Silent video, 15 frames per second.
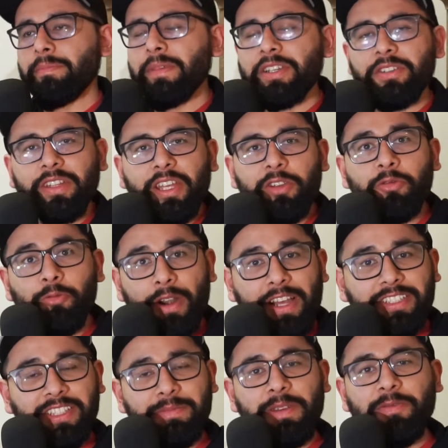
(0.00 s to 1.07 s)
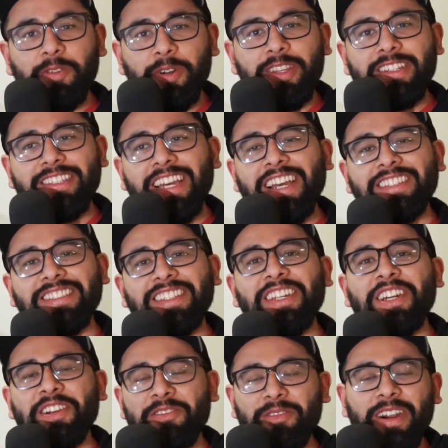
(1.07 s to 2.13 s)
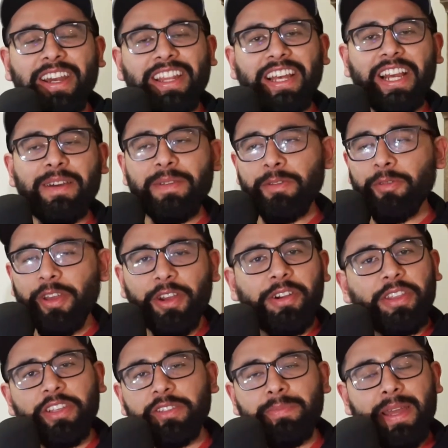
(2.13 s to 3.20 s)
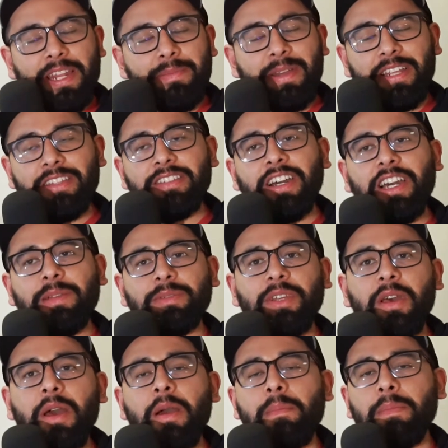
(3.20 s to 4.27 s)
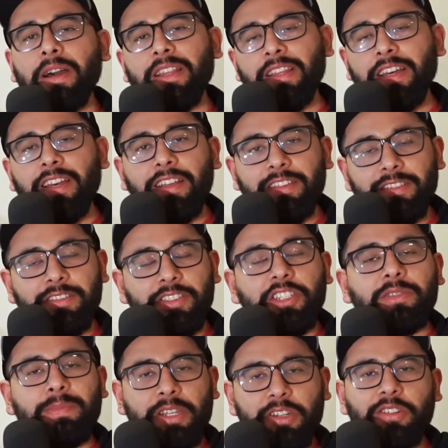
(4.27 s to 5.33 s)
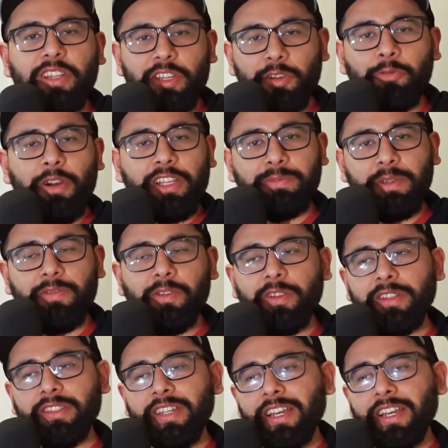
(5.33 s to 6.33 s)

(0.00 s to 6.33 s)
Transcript: make sure that you rest before the test, right? Like, I mean, we heard this many, many times, but just make sure that you rest before the